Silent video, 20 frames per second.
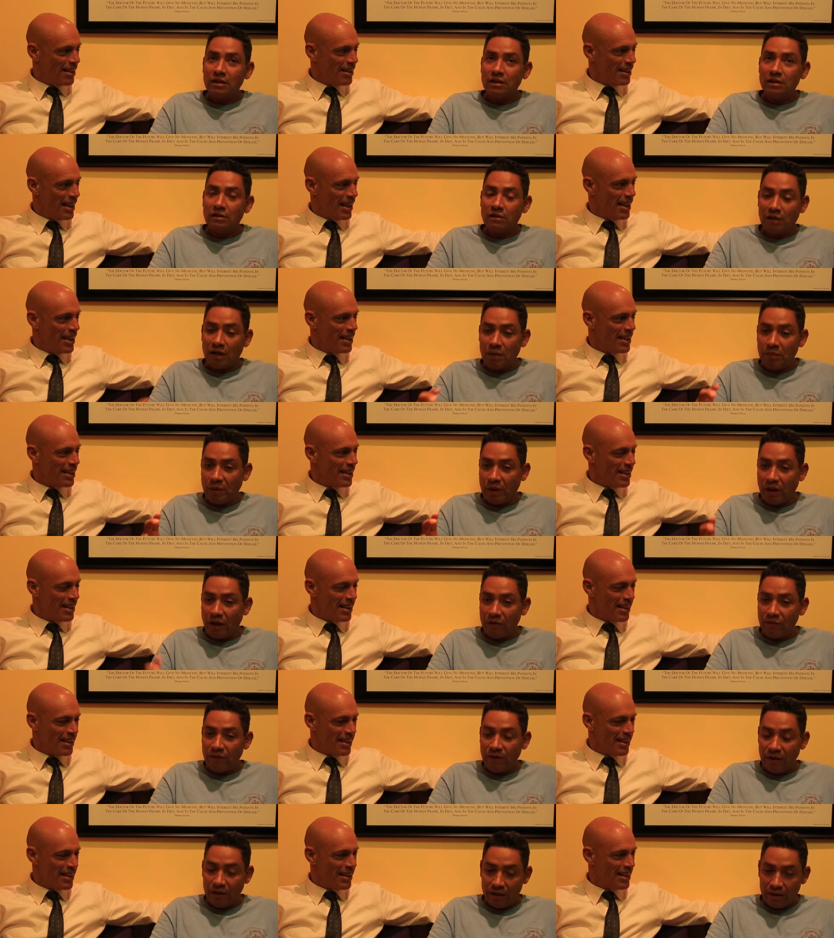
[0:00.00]
Speaker 1: you yeah. know, cup of
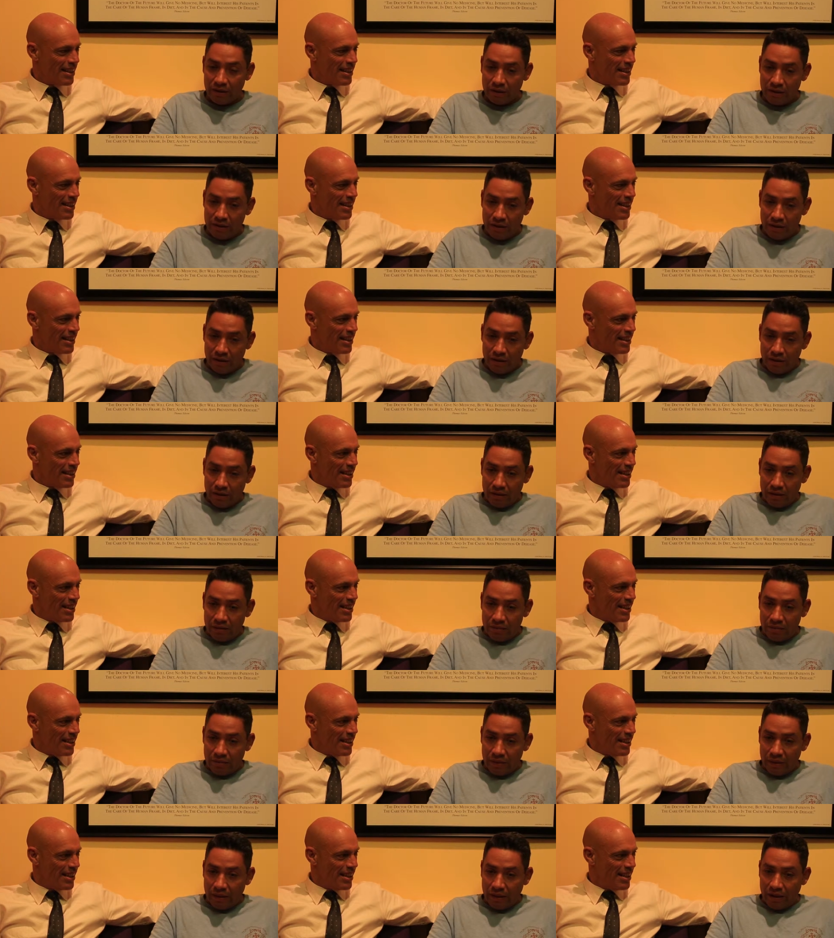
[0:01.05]
coffee,
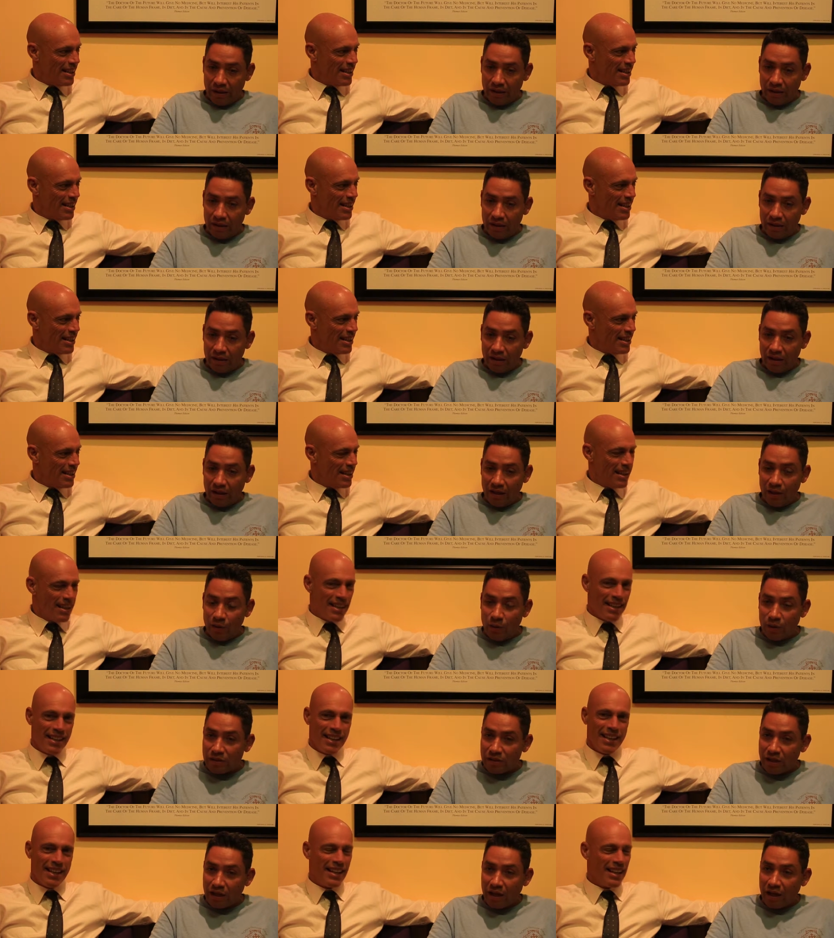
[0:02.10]
and it
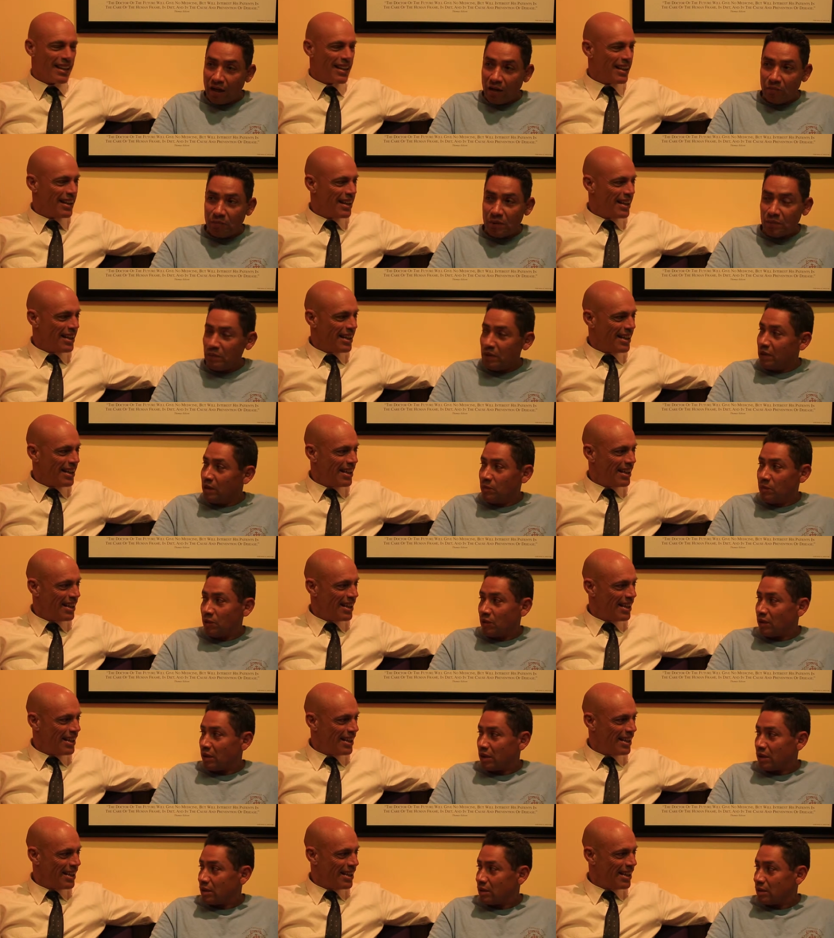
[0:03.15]
wasn't helping me
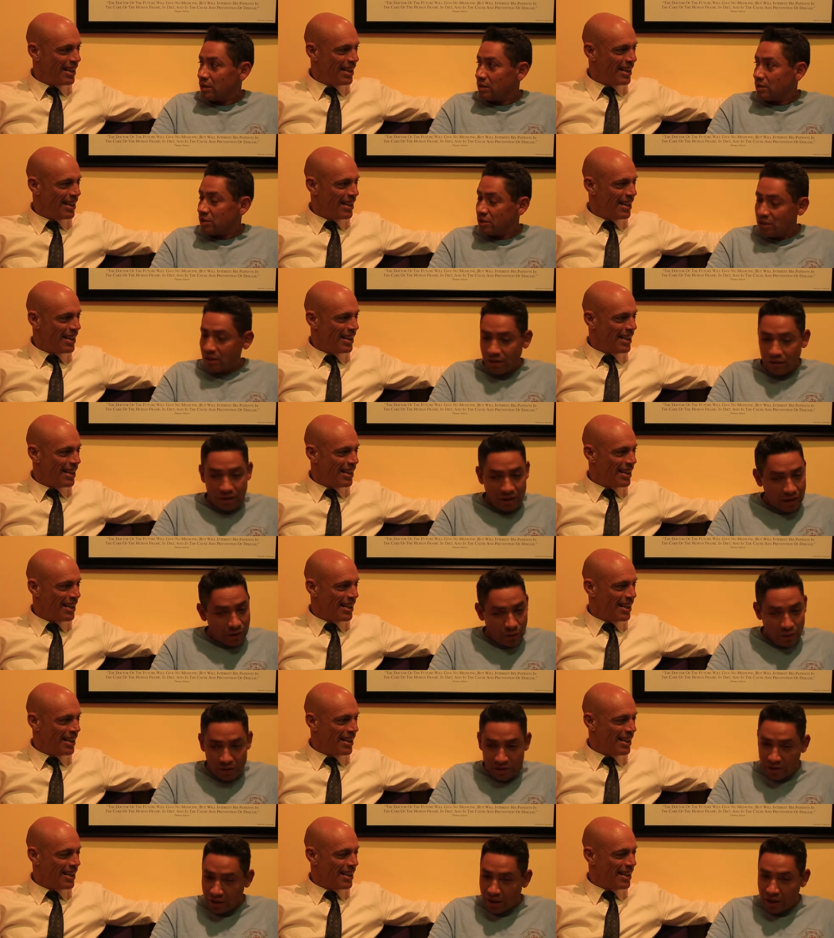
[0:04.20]
anymore. Seriously, it
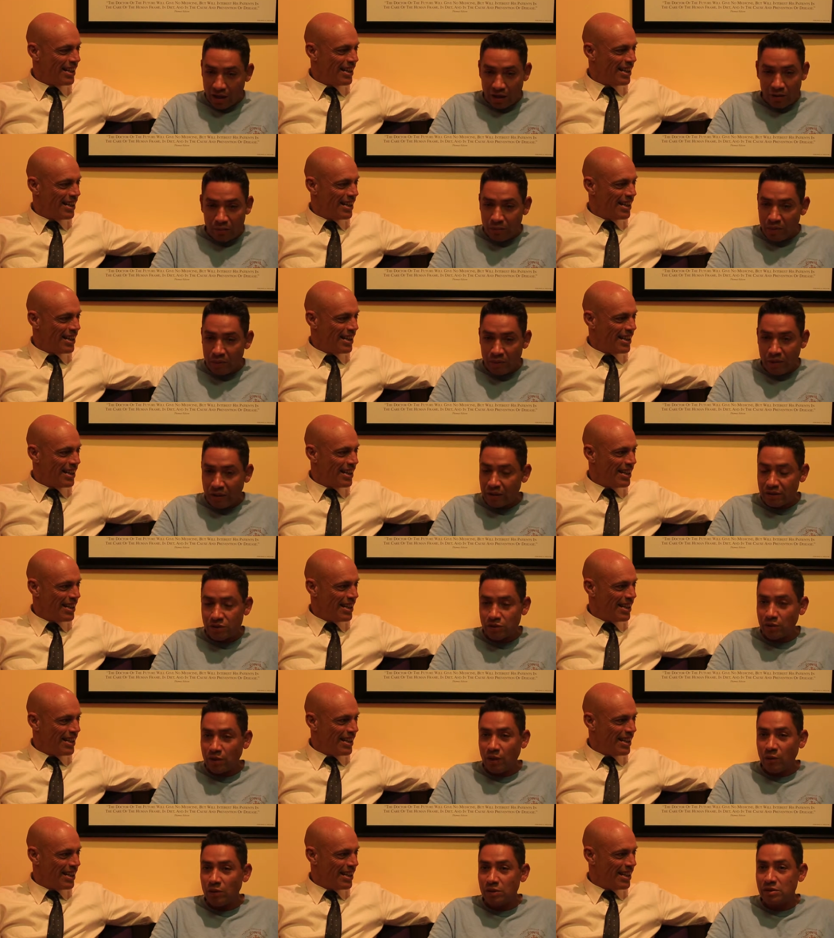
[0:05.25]
wasn't helping me.
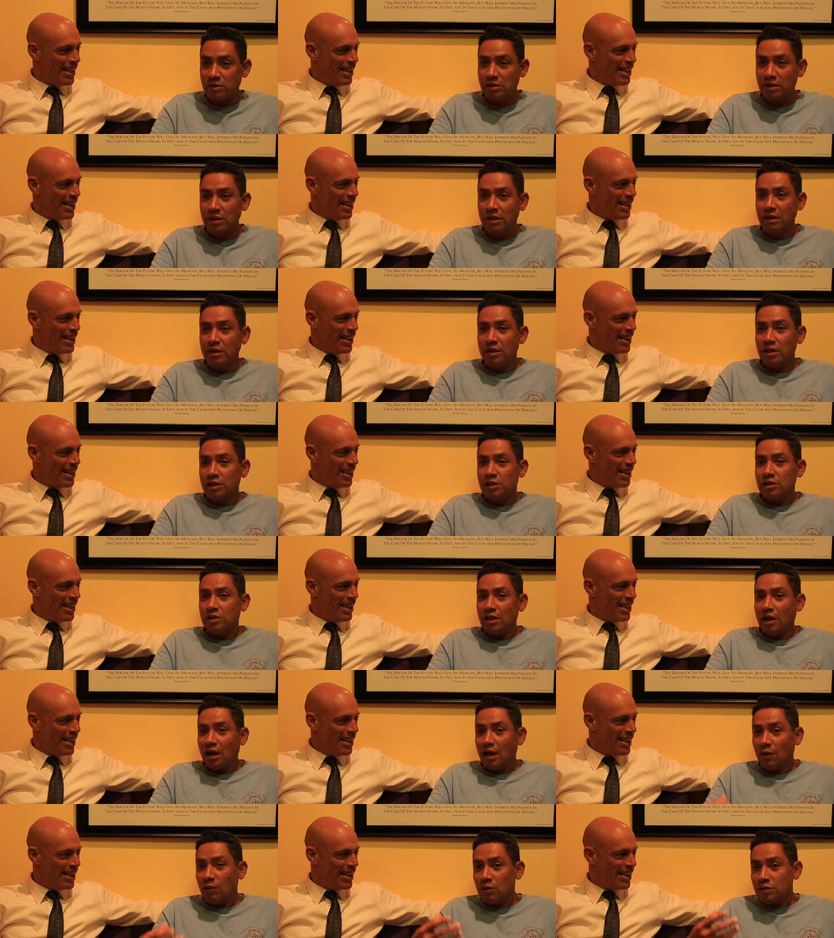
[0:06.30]
So I was,
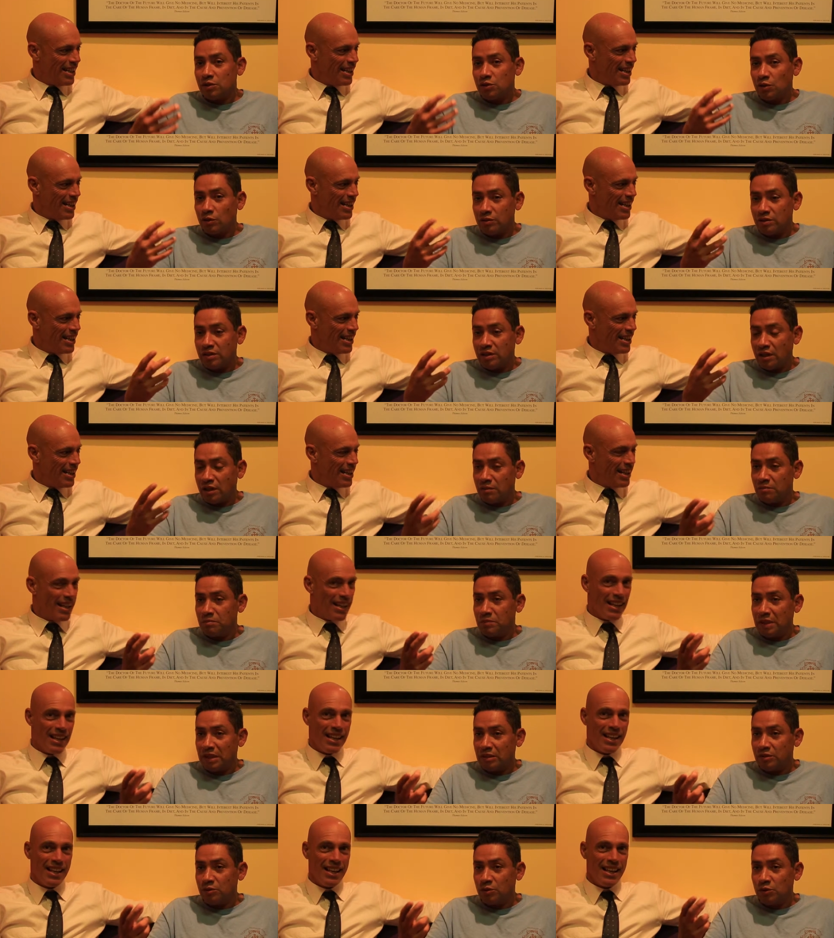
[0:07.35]
I was so
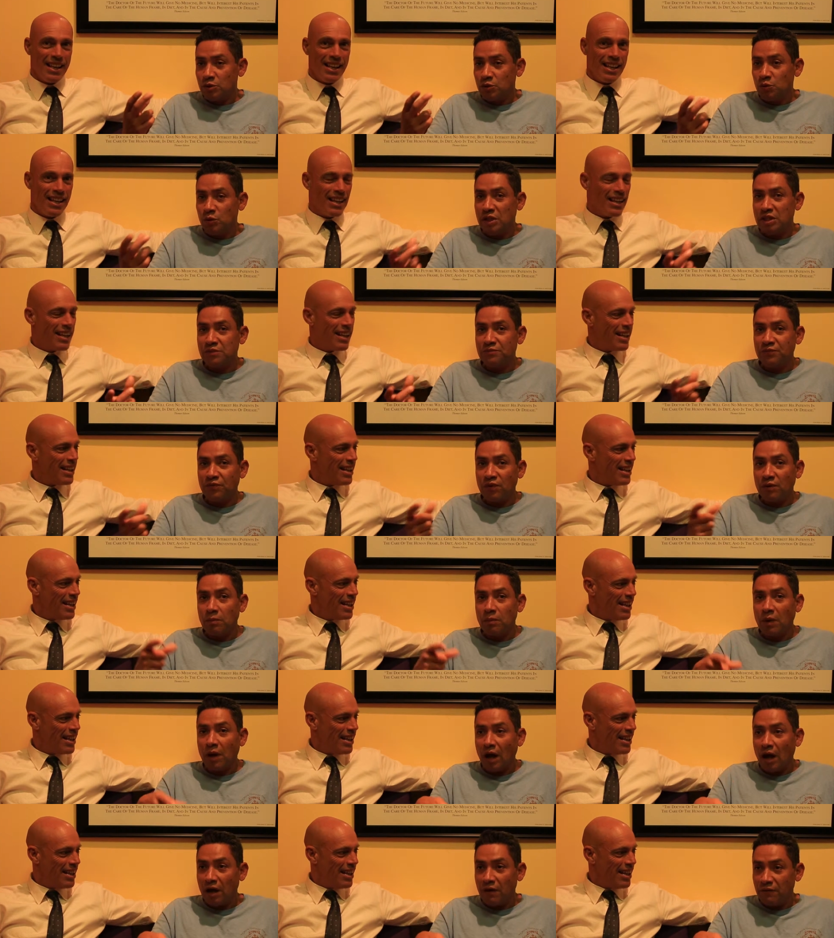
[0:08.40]
tempted to switch
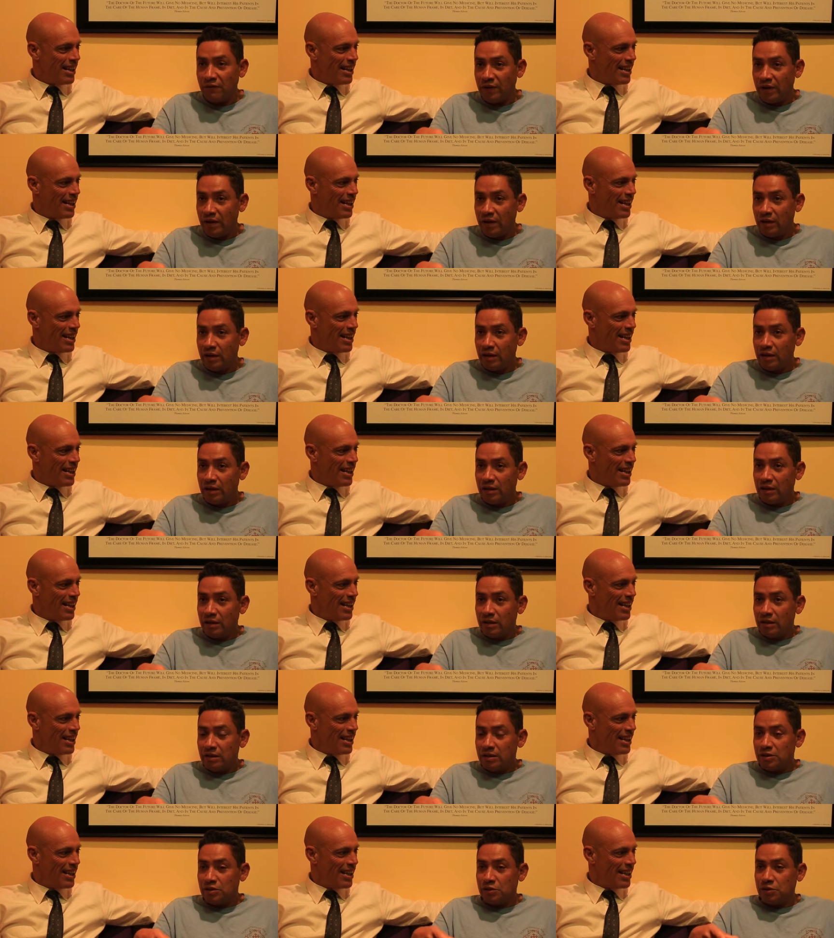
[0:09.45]
from coffee
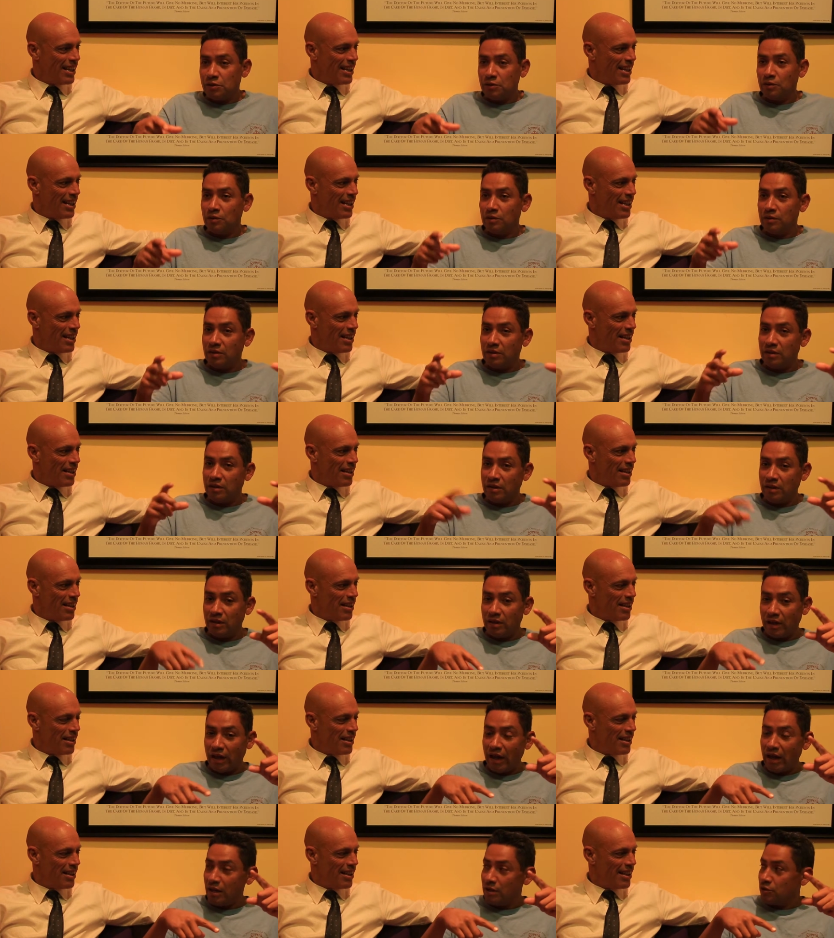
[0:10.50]
to the
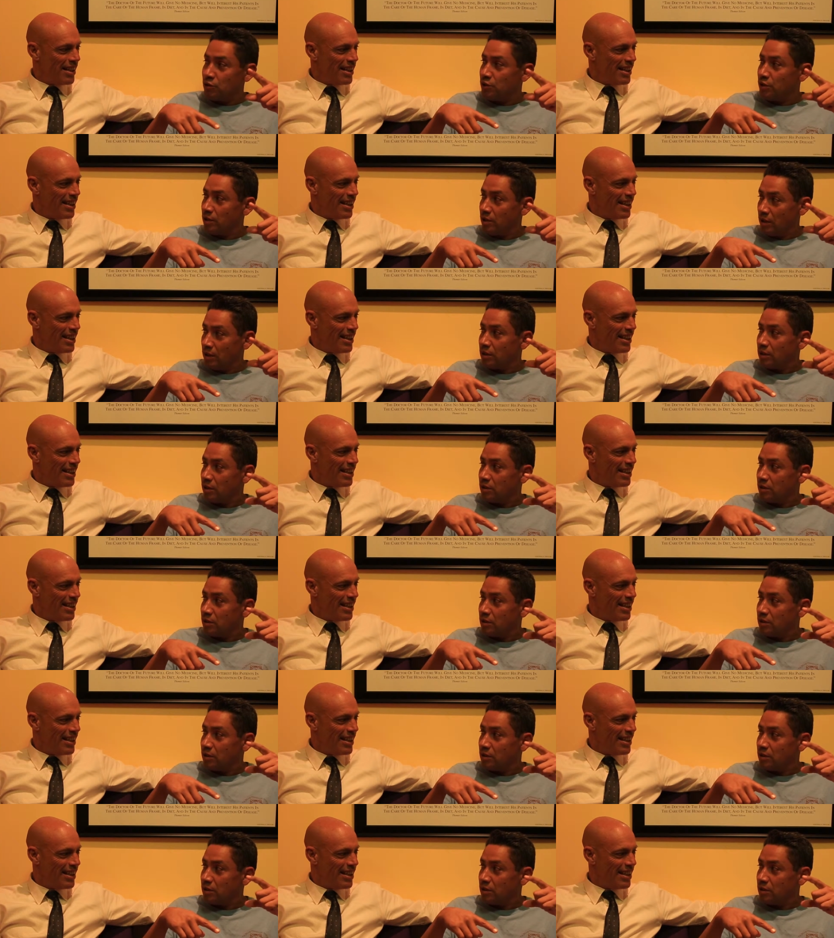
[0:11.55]
energy